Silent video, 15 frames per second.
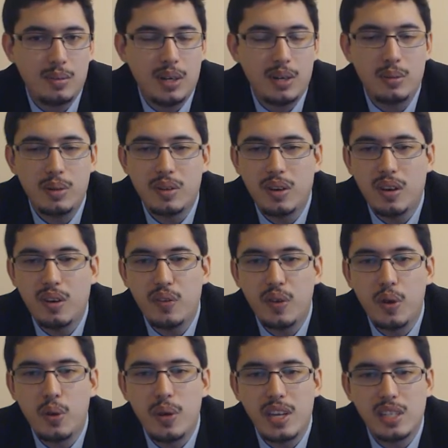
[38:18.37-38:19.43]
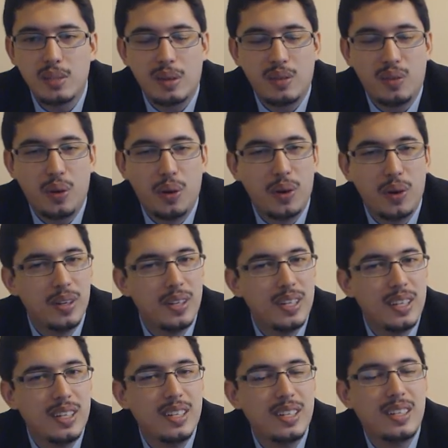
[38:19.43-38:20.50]
well, we've got a few weeks before
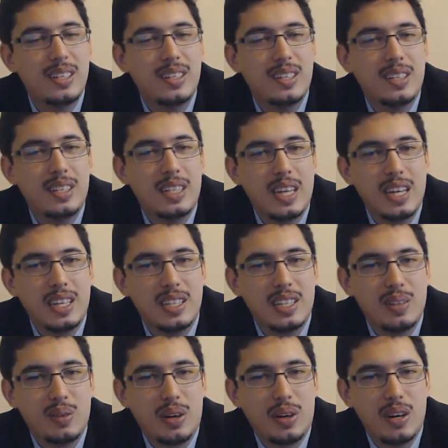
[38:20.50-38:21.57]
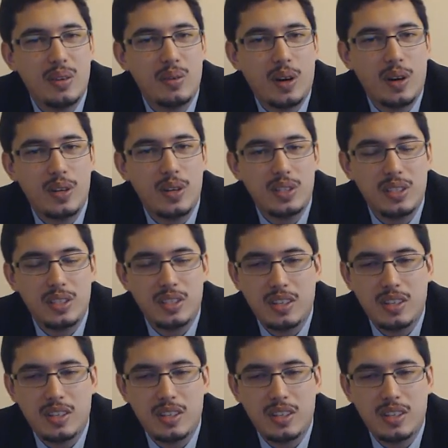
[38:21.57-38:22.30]
the Indy 500.